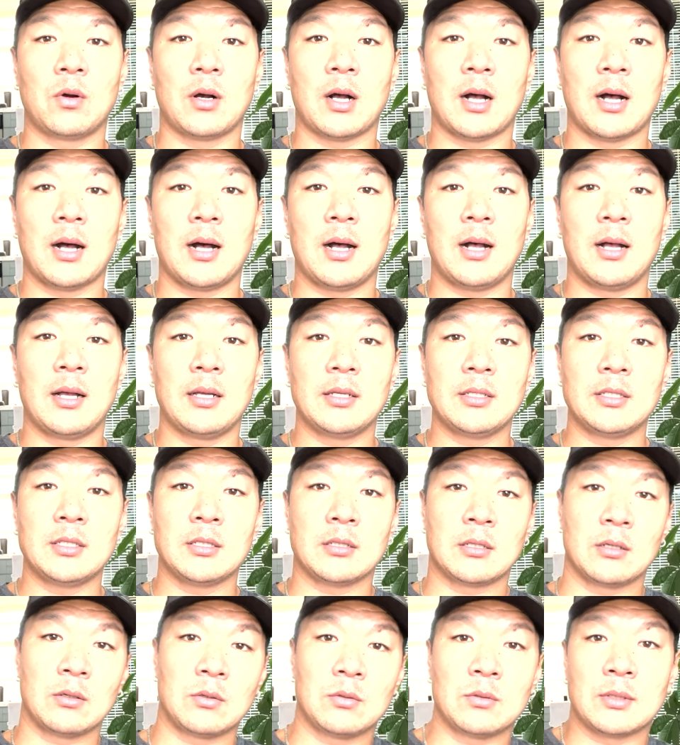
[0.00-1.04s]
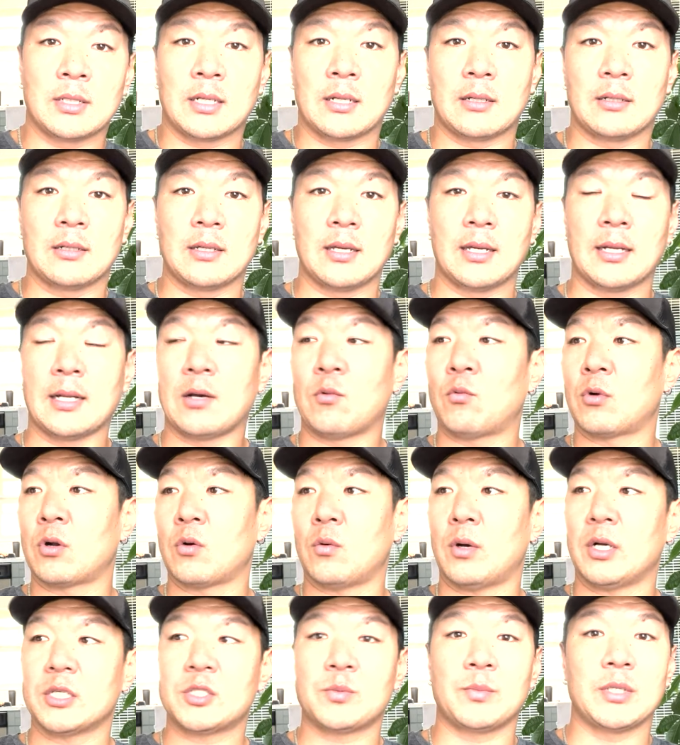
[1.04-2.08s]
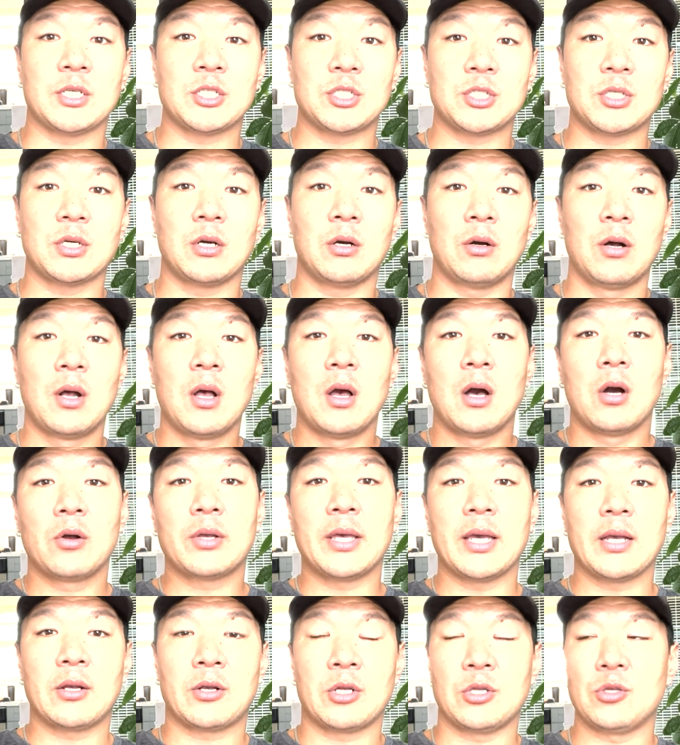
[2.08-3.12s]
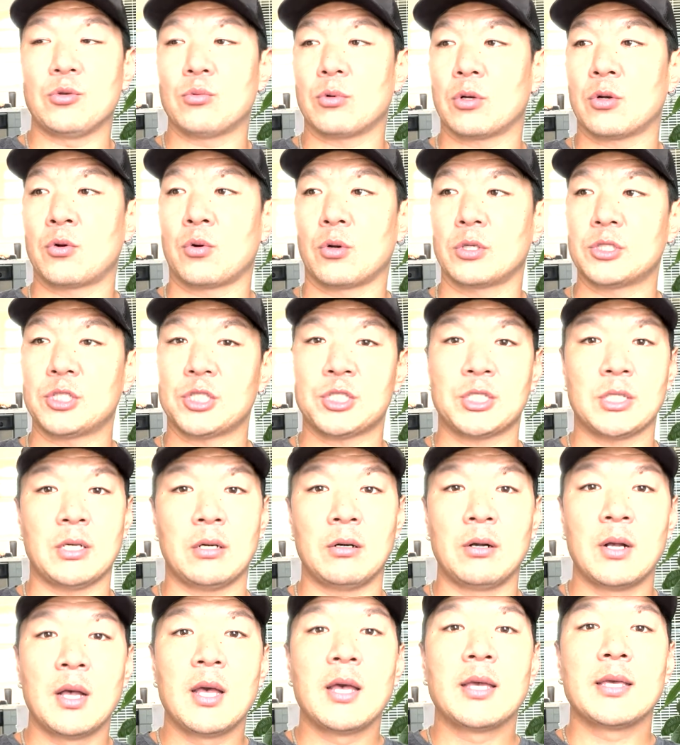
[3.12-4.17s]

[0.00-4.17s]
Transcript: Uh, you know, and I and I want to watch my show. Okay, can you record your show?